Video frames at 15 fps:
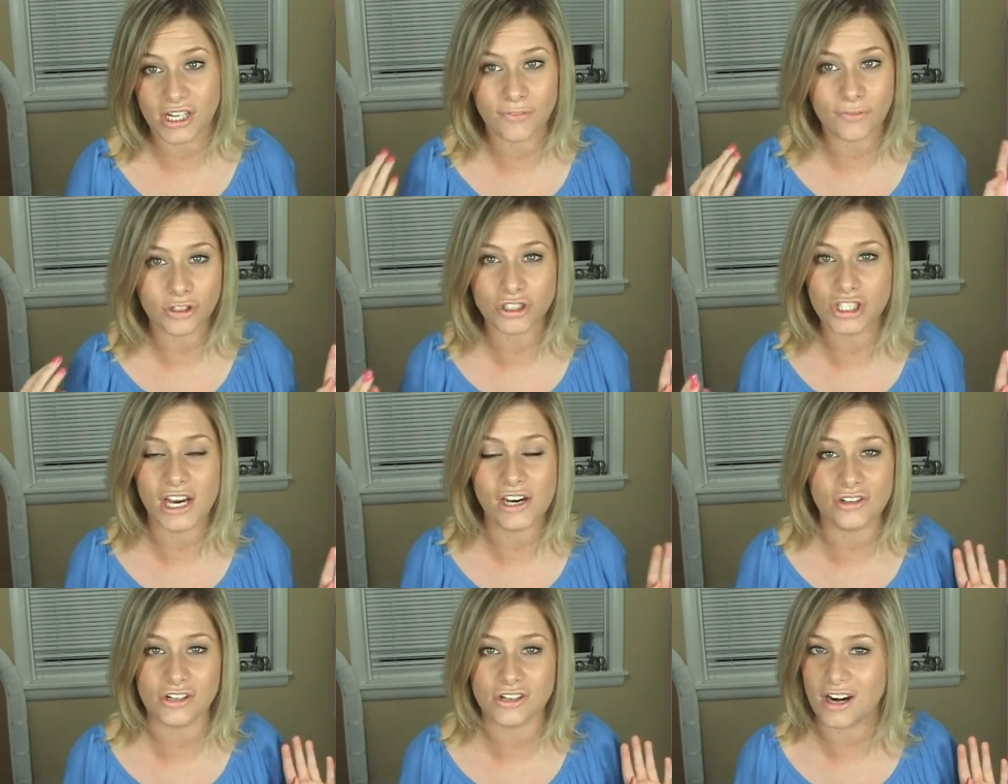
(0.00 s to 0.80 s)
If you're
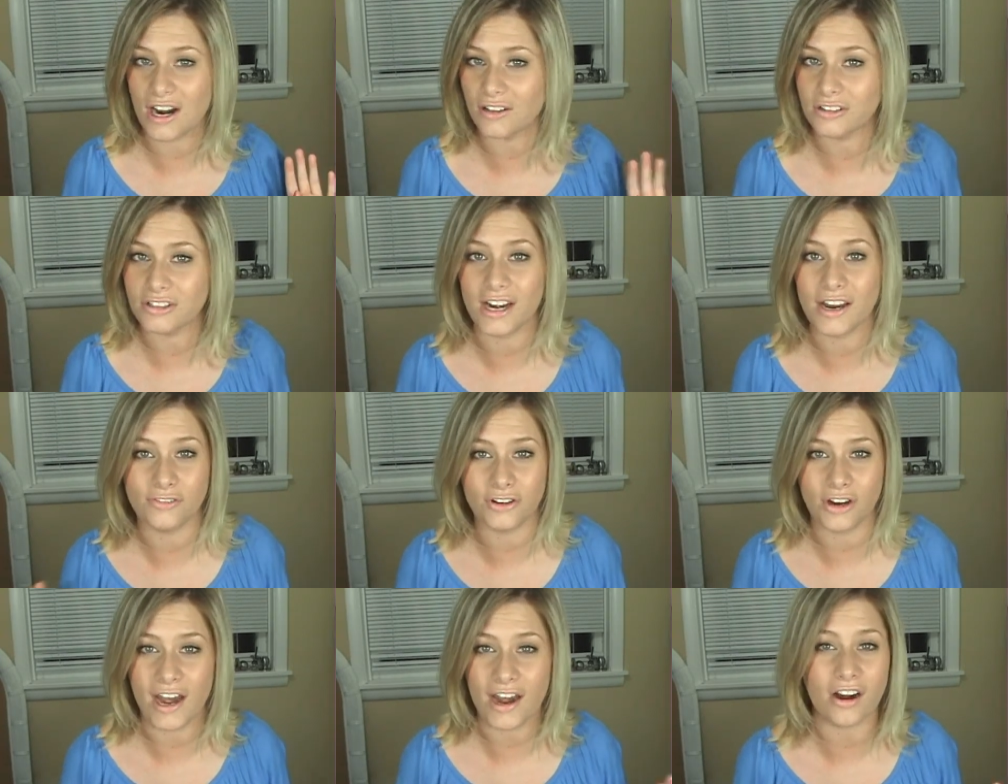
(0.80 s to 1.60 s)
changing your color
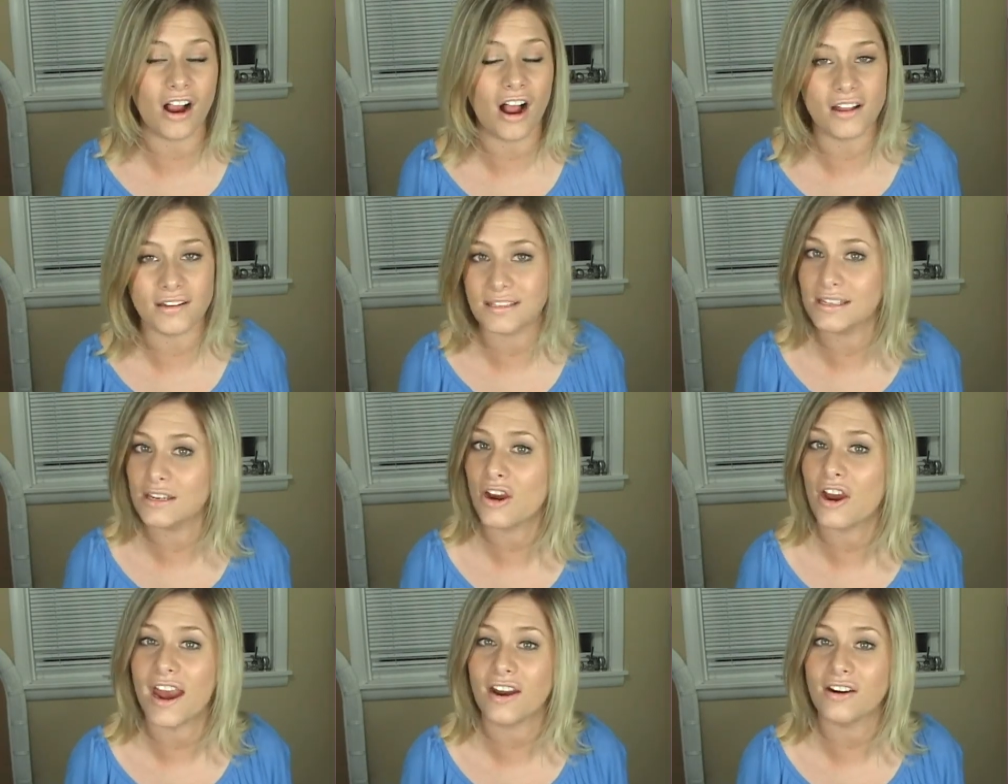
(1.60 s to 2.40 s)
of your hair constantly,
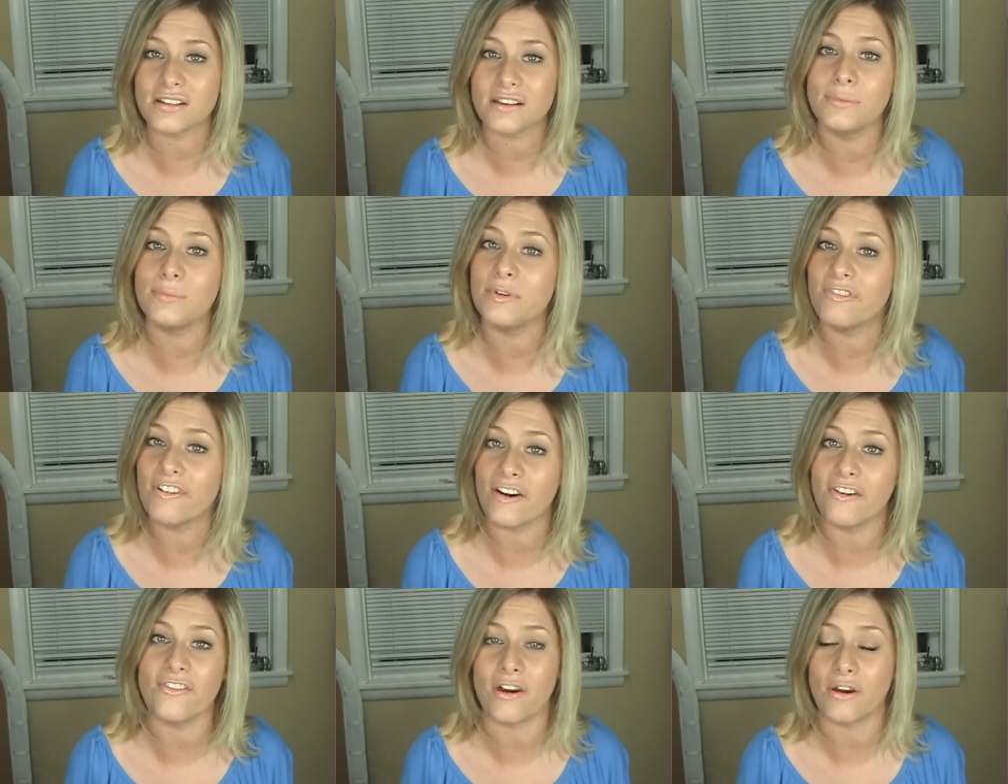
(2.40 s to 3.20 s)
your hair is going to be
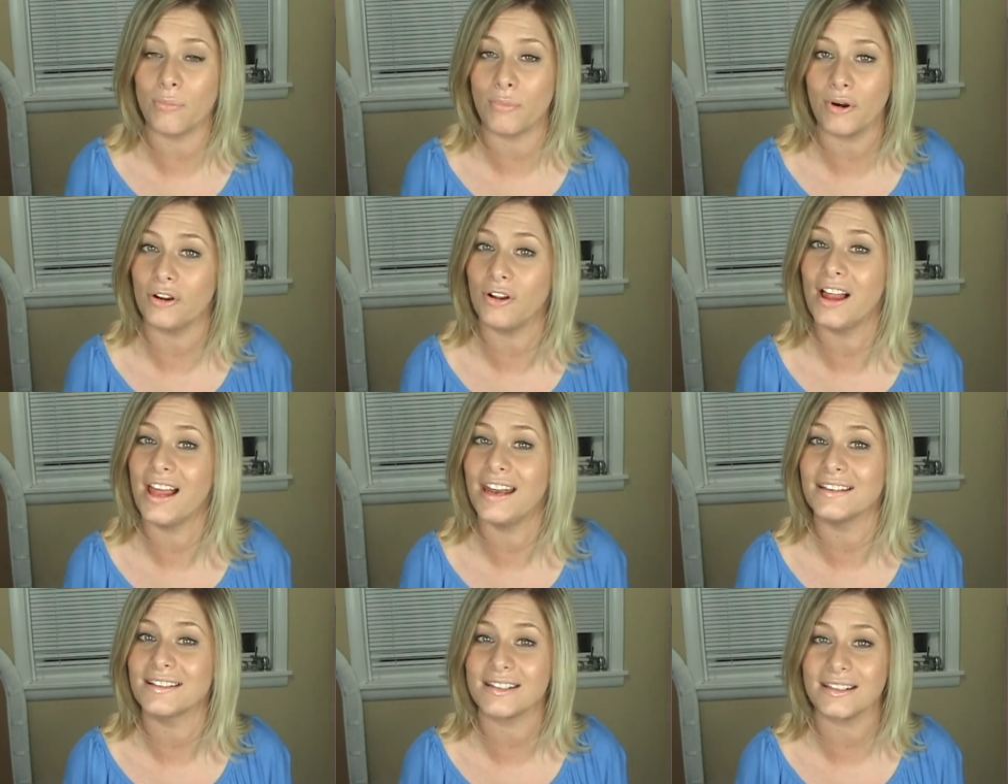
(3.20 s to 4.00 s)
very, very brittle
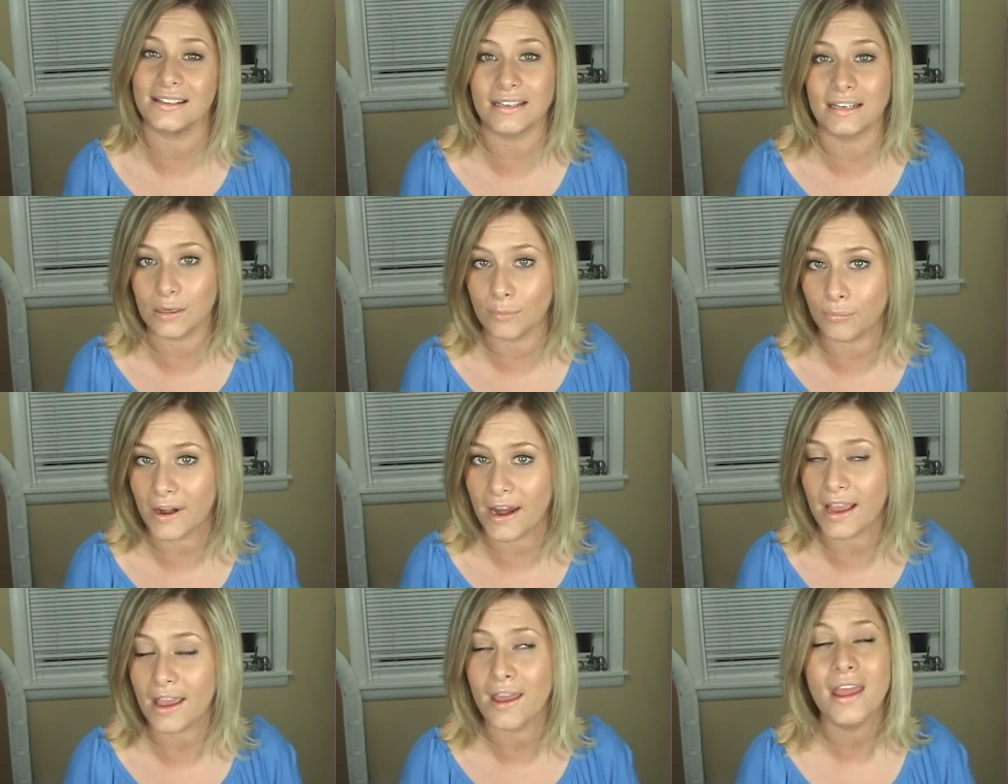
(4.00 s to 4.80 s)
and it's going to
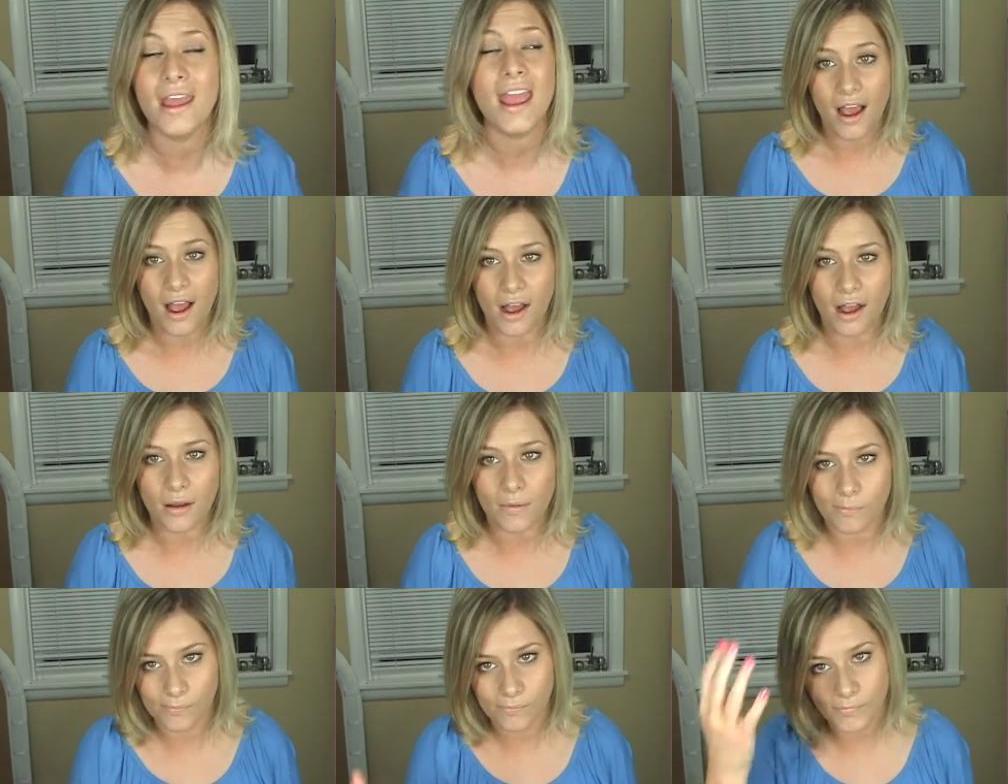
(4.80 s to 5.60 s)
break.
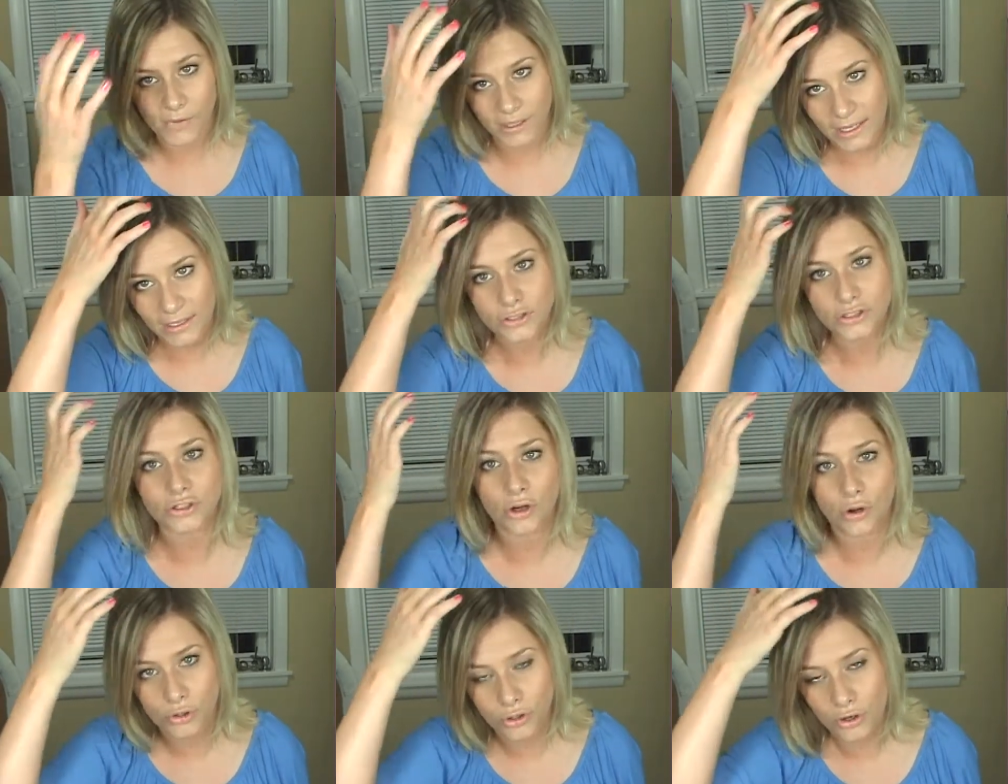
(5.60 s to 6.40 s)
Unless you
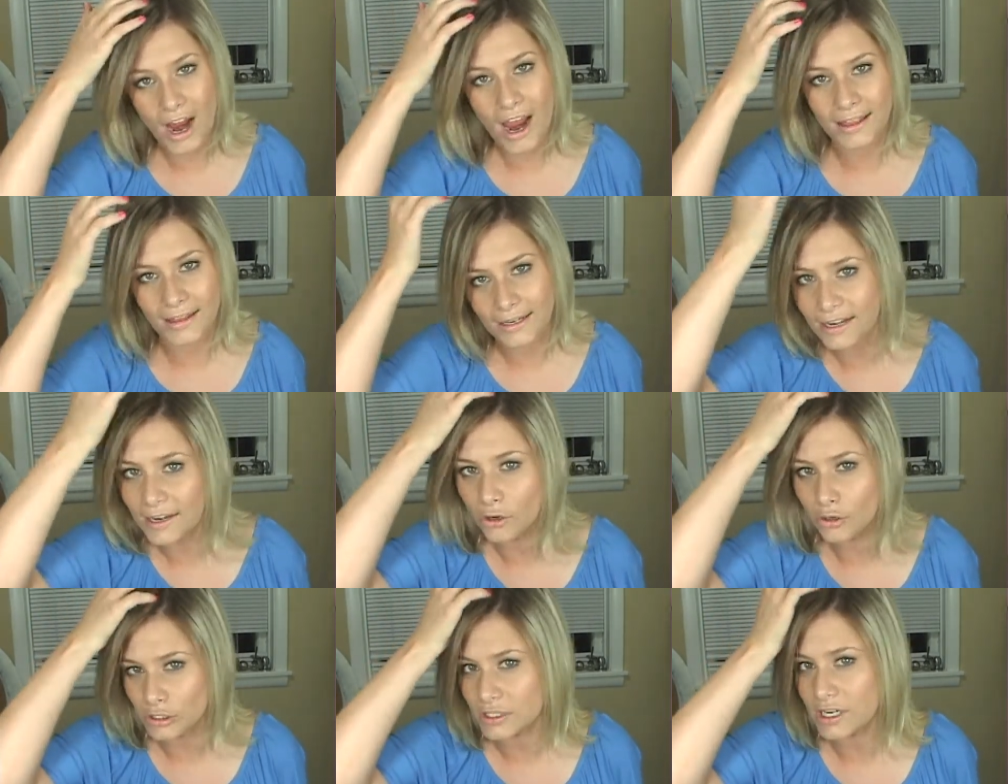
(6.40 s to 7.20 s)
know you're highlighting
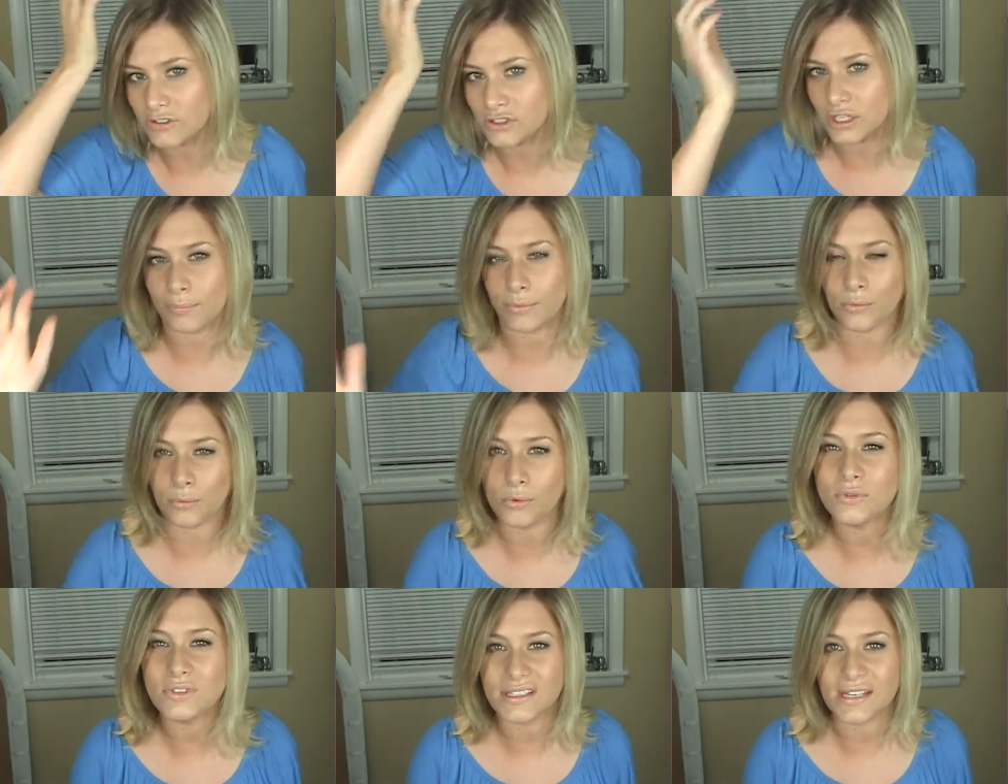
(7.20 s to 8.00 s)
it or you're touching up the
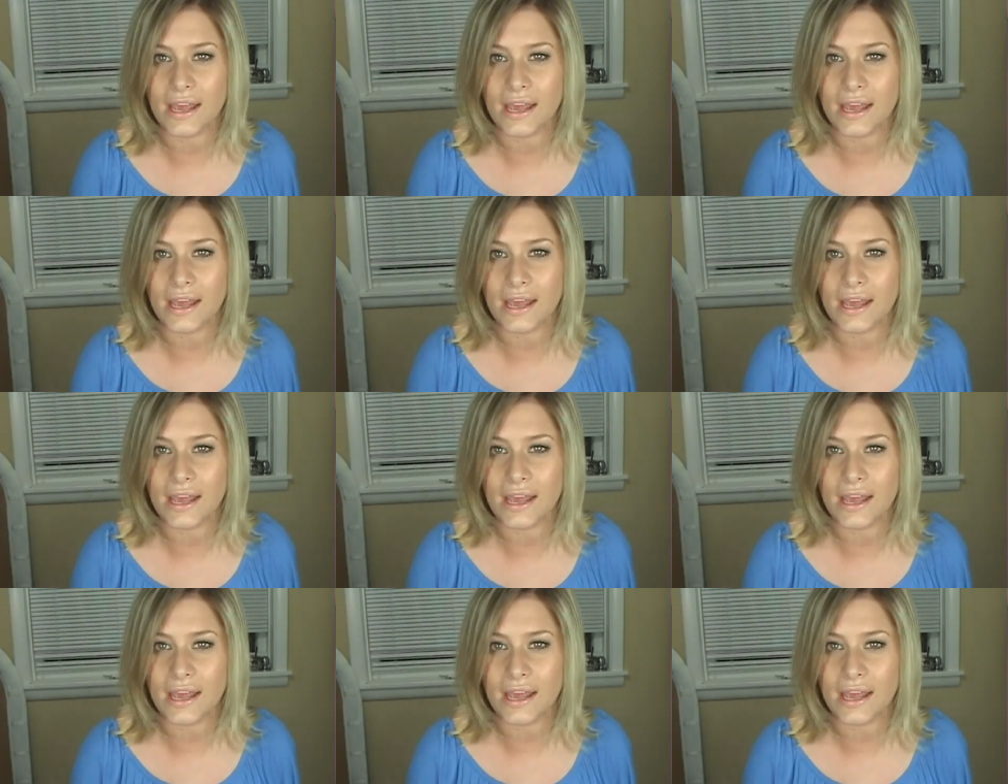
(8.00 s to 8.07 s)
roots.